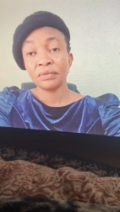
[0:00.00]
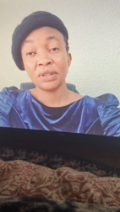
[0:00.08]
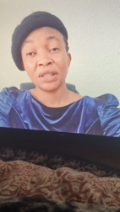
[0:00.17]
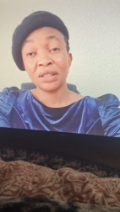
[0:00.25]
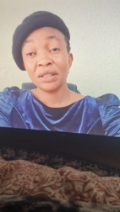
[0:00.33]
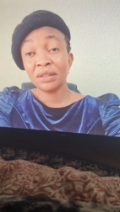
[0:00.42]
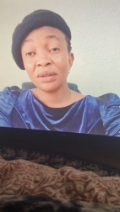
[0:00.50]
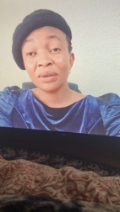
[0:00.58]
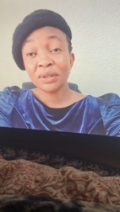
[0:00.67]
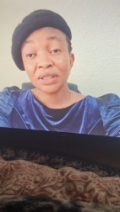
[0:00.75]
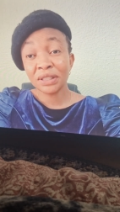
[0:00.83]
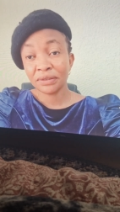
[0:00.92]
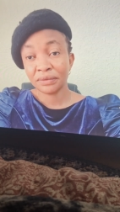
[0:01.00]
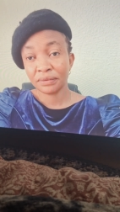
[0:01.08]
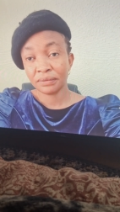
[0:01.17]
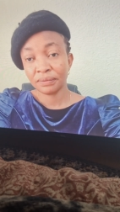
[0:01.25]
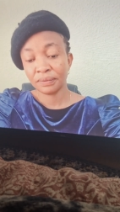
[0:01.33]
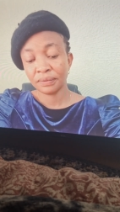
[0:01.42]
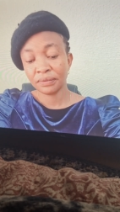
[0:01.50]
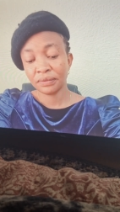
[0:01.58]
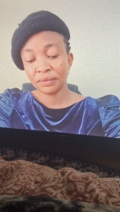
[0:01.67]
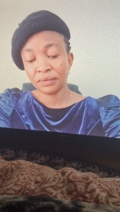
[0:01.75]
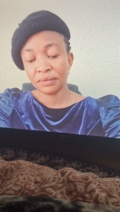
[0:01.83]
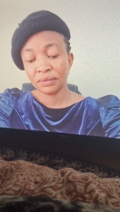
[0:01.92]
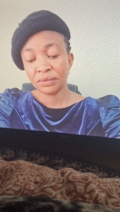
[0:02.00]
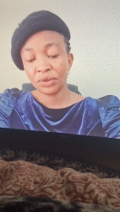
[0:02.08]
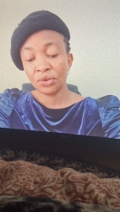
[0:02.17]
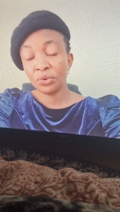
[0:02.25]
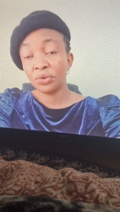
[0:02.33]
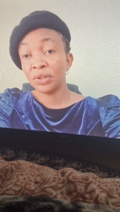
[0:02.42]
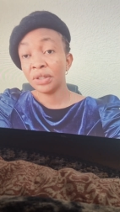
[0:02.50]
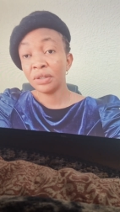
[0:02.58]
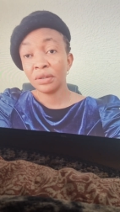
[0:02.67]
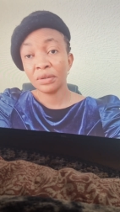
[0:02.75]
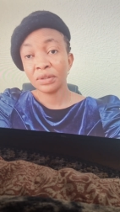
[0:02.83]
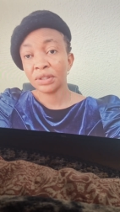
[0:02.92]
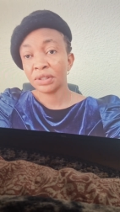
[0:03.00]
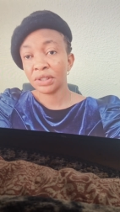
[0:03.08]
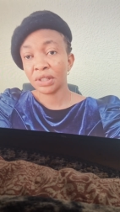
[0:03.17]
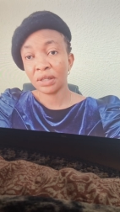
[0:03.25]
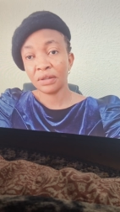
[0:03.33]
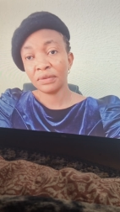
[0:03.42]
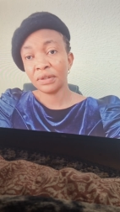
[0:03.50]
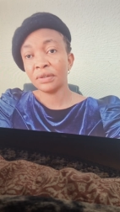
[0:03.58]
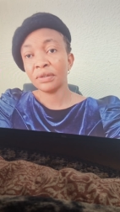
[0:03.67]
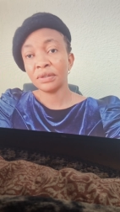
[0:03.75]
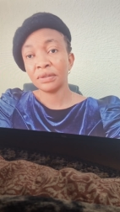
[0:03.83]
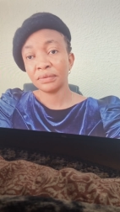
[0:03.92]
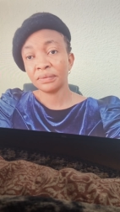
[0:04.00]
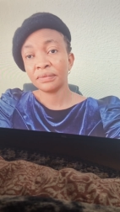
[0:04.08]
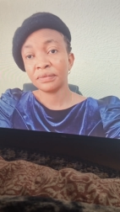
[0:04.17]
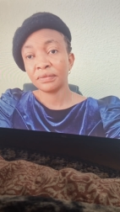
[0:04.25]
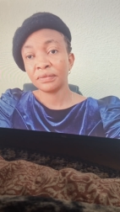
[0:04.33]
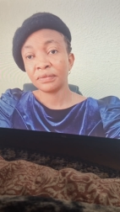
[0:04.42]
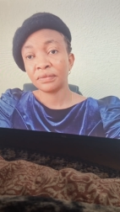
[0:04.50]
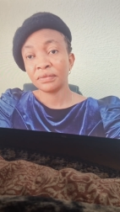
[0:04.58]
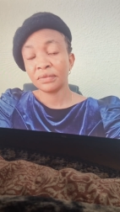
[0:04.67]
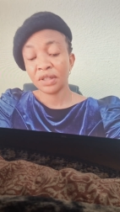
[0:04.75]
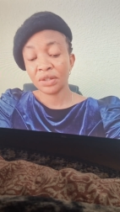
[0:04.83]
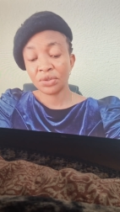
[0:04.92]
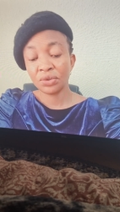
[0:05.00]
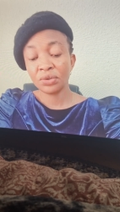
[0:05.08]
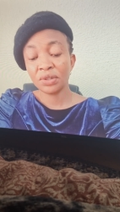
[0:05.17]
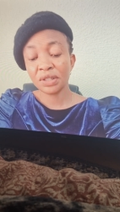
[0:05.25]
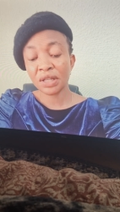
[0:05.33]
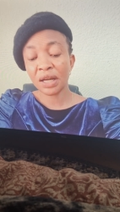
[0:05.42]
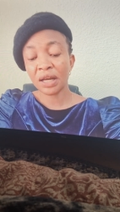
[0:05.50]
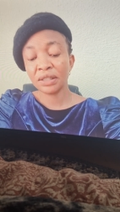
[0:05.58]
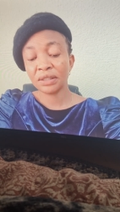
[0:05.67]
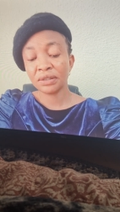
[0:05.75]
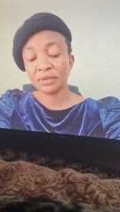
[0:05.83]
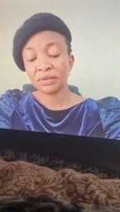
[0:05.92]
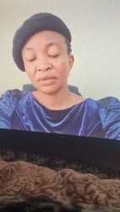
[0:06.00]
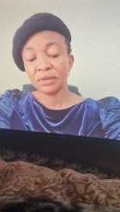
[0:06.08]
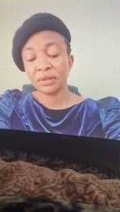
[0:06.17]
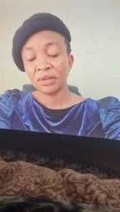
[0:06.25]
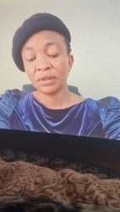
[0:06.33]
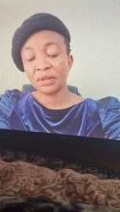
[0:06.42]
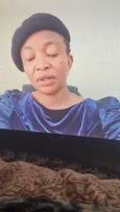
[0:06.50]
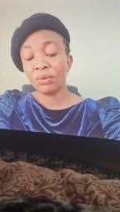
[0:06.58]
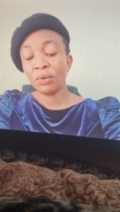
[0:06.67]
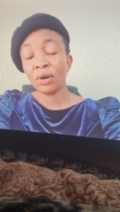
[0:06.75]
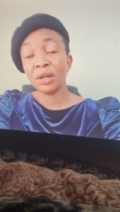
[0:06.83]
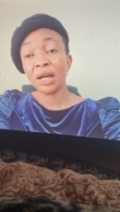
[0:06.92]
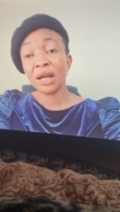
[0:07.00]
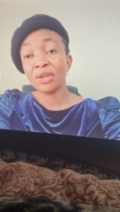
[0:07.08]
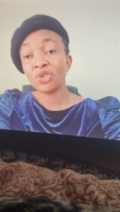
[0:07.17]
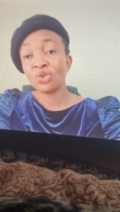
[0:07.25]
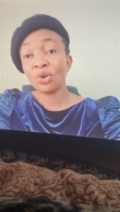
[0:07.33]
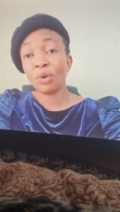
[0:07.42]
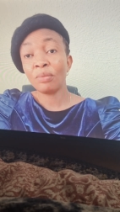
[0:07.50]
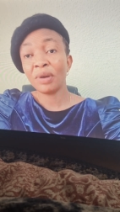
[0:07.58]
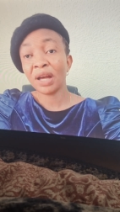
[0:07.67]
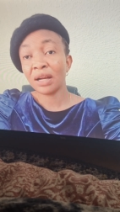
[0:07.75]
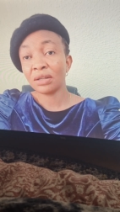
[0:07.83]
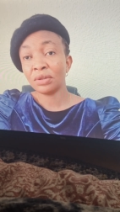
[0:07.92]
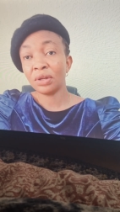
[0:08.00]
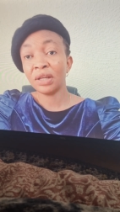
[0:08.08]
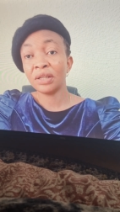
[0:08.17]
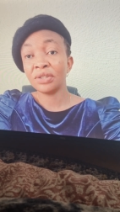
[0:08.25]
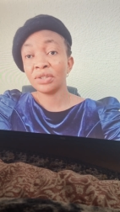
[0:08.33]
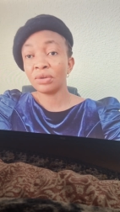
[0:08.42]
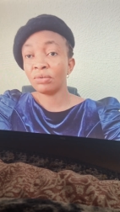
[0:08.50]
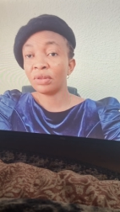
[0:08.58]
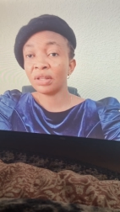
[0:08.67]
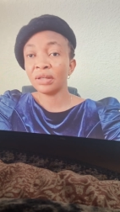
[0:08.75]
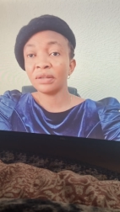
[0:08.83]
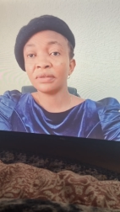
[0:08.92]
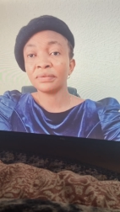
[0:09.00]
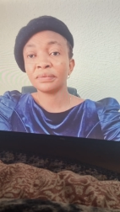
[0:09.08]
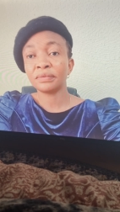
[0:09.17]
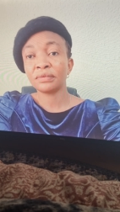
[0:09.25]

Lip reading: They did nothing. You did nothing, child of God. The truth is that the world has stopped acknowledging good things.